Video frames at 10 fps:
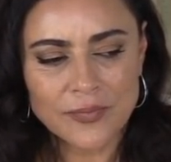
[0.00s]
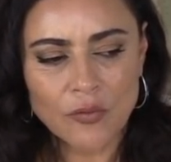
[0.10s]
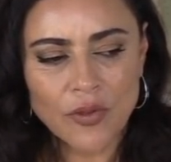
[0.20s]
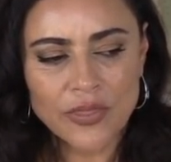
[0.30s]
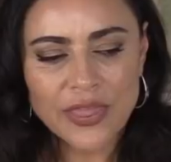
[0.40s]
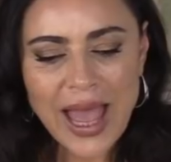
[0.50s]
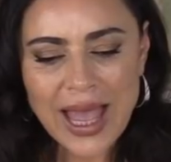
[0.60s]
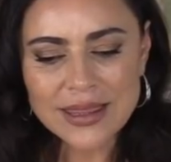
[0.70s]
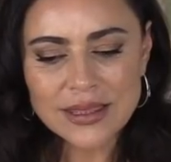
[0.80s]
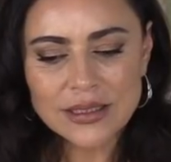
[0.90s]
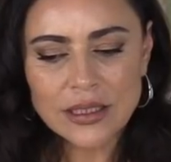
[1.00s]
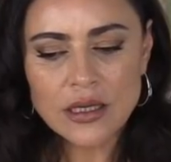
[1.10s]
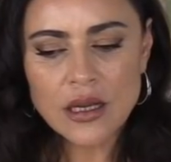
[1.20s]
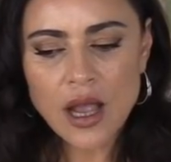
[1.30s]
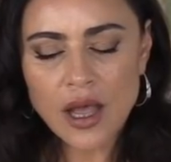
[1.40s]
Well, that
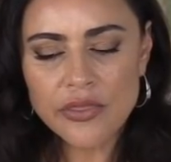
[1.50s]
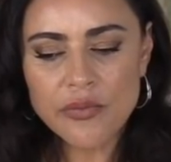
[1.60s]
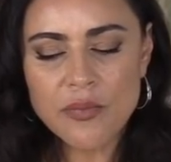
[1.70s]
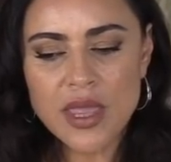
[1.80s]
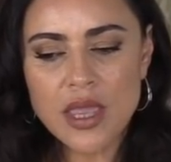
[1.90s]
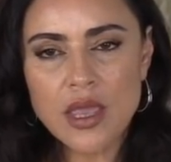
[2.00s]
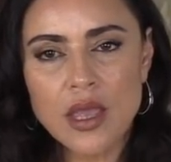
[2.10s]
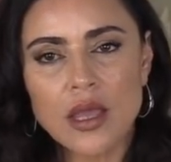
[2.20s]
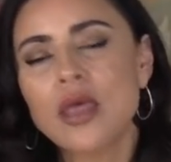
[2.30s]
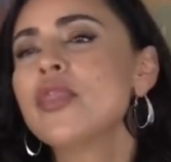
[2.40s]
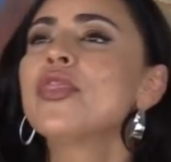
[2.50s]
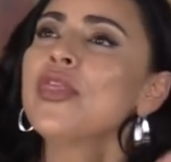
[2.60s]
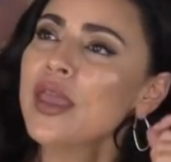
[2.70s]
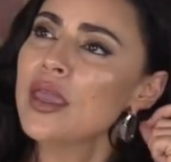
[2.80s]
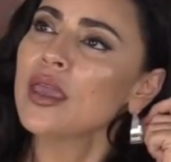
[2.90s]
got me
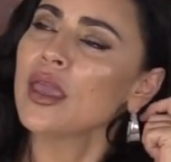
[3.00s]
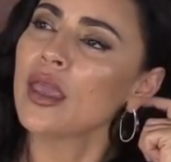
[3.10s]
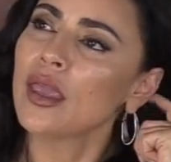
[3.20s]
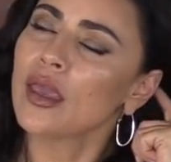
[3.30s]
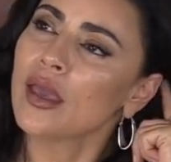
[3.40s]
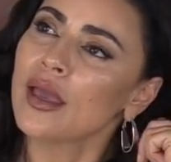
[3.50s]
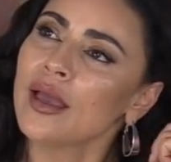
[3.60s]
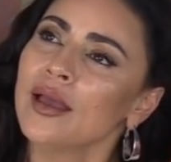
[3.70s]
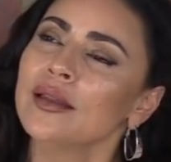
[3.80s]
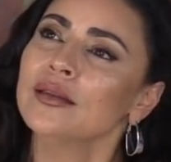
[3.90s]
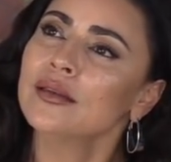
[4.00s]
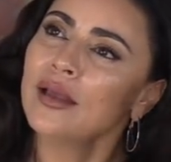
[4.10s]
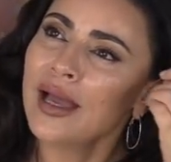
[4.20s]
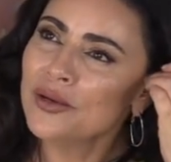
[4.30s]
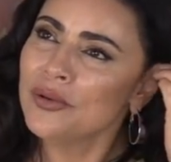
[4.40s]
thinking, and
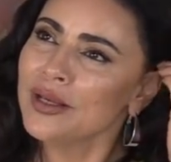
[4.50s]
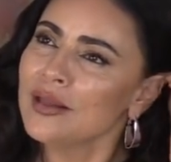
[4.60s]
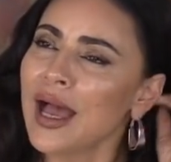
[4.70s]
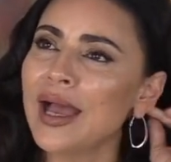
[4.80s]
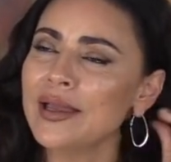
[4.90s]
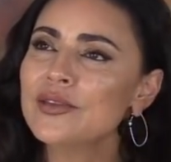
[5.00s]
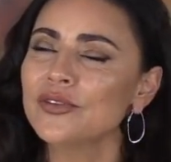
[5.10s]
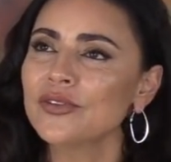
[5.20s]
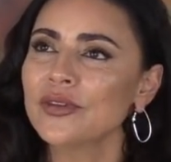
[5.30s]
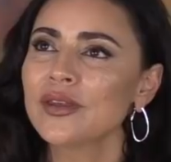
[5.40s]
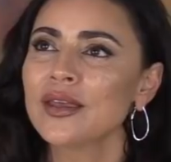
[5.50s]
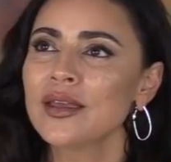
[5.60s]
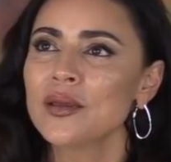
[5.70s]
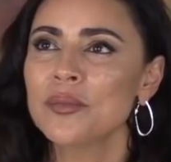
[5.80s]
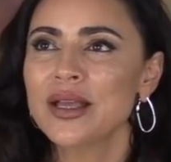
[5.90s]
I realized,
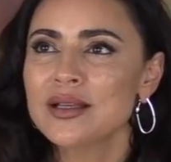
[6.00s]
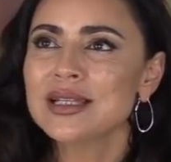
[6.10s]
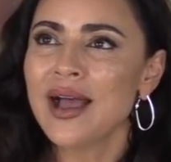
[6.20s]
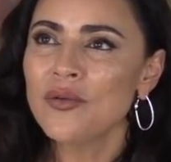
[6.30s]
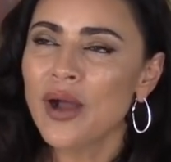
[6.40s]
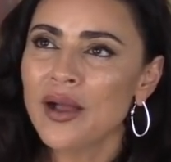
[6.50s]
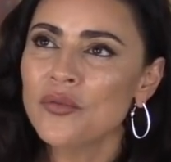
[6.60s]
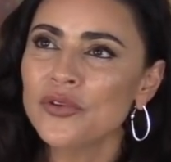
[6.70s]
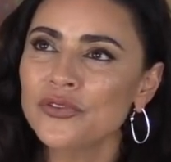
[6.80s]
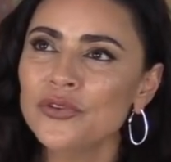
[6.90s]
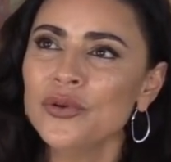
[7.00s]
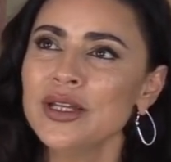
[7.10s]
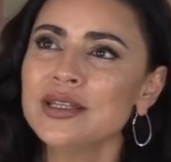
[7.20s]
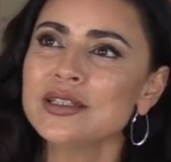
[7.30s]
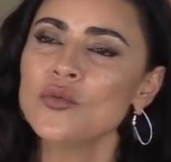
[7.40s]
because I was doing
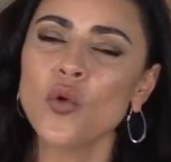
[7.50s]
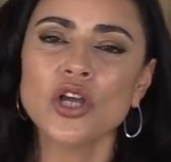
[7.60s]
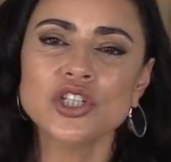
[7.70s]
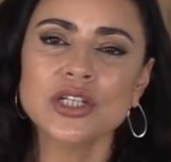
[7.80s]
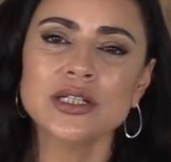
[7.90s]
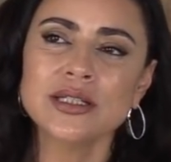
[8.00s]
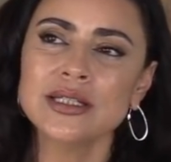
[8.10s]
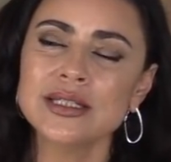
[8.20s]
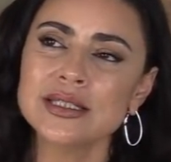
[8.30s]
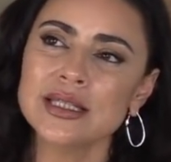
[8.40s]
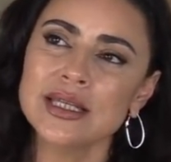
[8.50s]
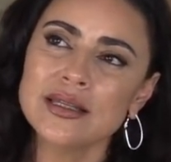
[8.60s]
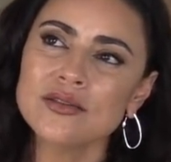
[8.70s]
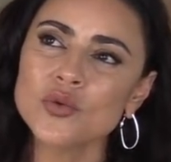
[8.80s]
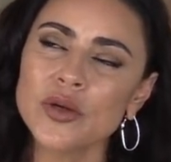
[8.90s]
this in Washington,
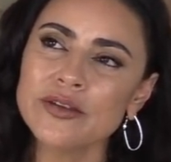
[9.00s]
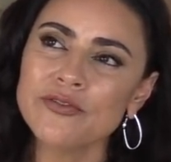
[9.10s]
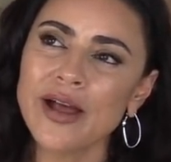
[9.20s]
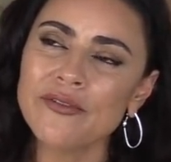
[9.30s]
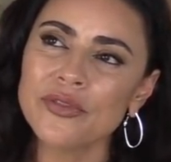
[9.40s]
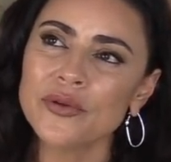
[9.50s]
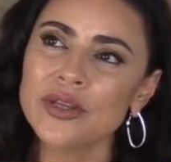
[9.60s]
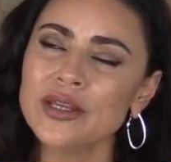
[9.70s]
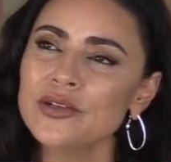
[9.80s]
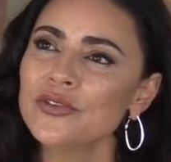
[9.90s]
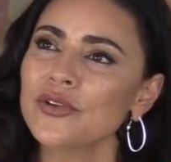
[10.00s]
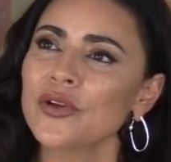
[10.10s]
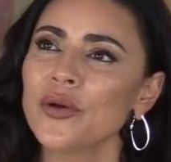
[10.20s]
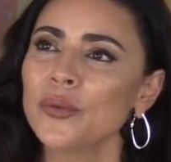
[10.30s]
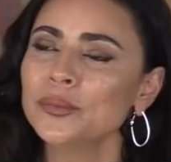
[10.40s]
D.C. 25, 30 years
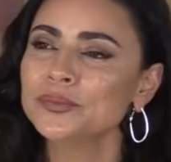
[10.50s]
ago.